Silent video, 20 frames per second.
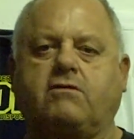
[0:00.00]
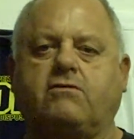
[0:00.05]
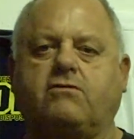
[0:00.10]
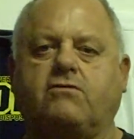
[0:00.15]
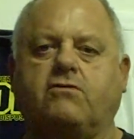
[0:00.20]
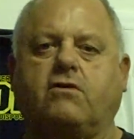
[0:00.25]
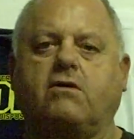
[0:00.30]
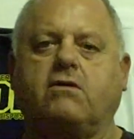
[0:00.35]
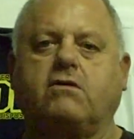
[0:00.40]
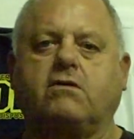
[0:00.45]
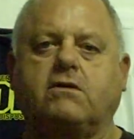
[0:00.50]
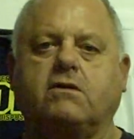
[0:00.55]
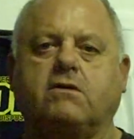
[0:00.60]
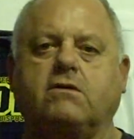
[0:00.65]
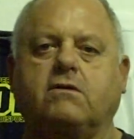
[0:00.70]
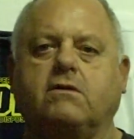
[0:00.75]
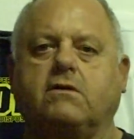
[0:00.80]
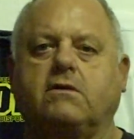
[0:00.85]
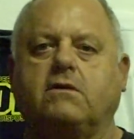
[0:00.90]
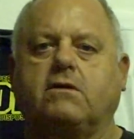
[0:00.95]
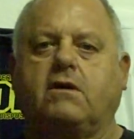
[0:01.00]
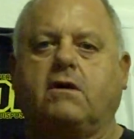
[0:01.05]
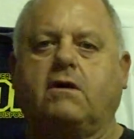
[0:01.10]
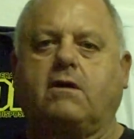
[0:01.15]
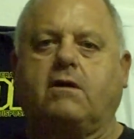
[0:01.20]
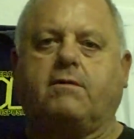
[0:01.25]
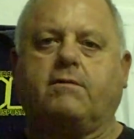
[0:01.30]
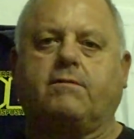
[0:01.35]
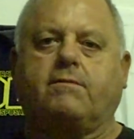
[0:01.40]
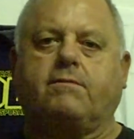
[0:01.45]
junk,
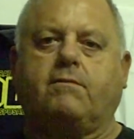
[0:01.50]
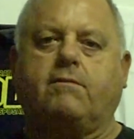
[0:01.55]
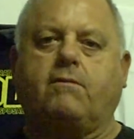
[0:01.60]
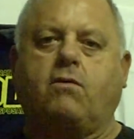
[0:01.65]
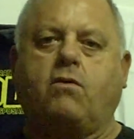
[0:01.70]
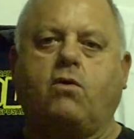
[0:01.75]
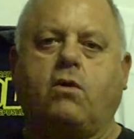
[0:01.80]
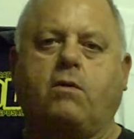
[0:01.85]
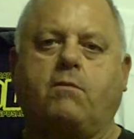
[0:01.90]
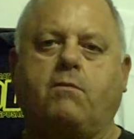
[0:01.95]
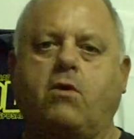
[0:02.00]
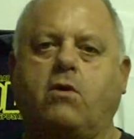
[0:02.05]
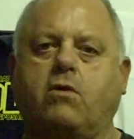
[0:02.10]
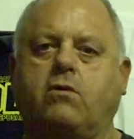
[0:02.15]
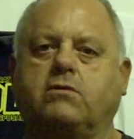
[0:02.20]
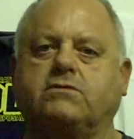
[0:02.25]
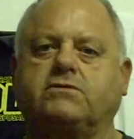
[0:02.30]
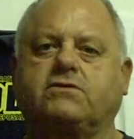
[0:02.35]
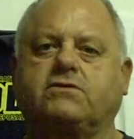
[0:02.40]
uh, hormones,